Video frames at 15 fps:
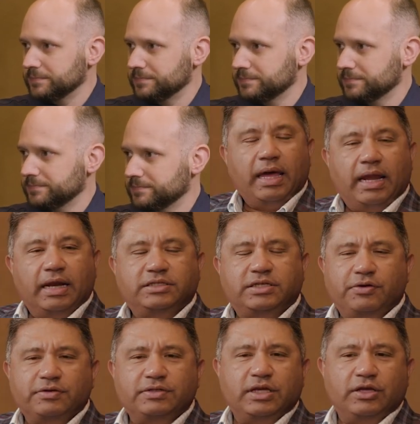Yeah, and it's
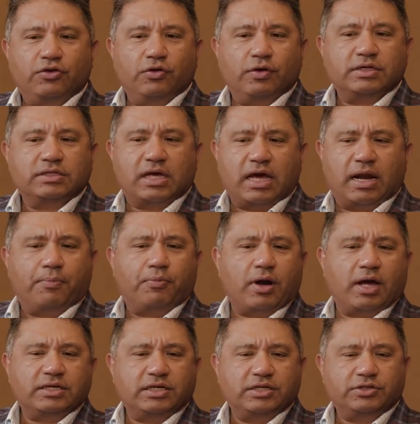interesting too because the kind of
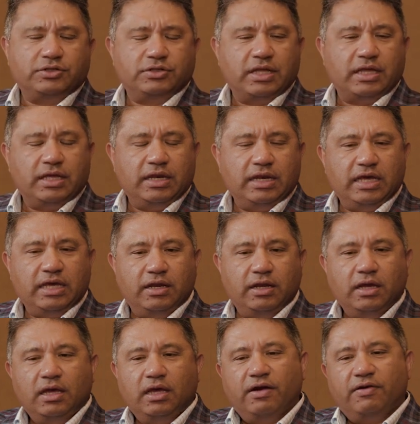processors that you need
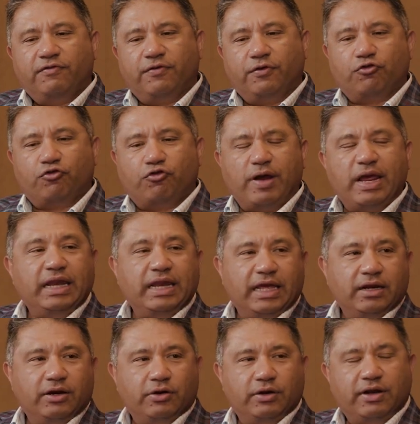for
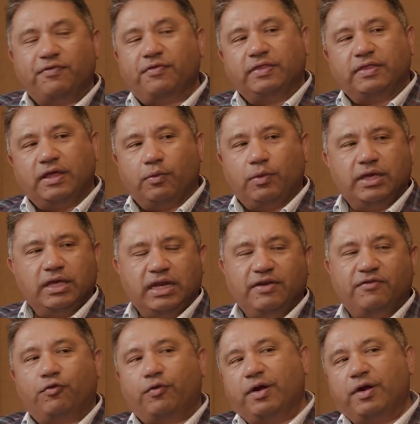training are different than what you need yeah.